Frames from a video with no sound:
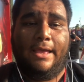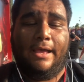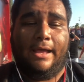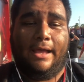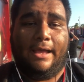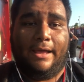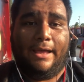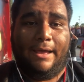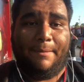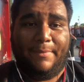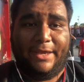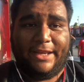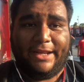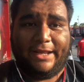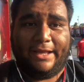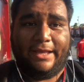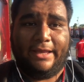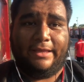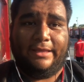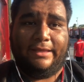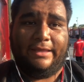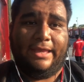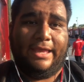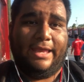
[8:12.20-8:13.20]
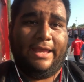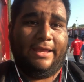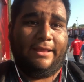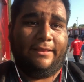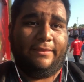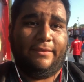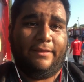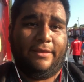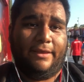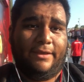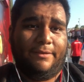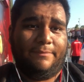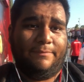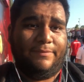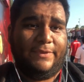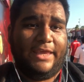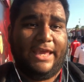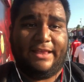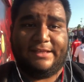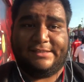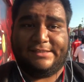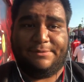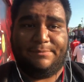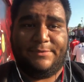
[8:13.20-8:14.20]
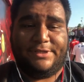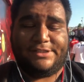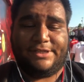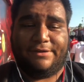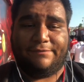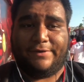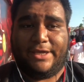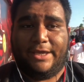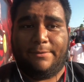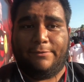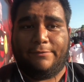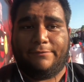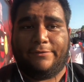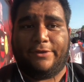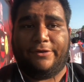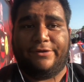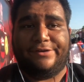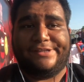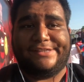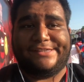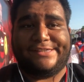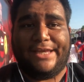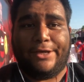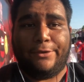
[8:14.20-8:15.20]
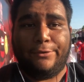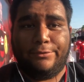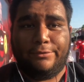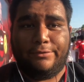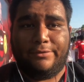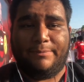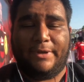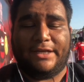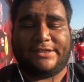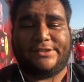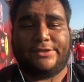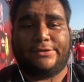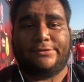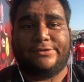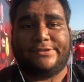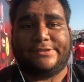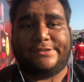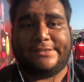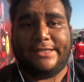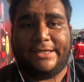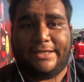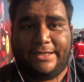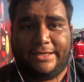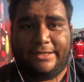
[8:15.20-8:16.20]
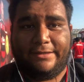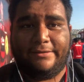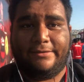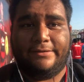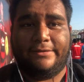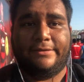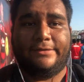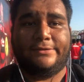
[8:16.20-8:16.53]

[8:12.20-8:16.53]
America. And yeah, it's going to be a tough game over there in Seúl, in Mexico City.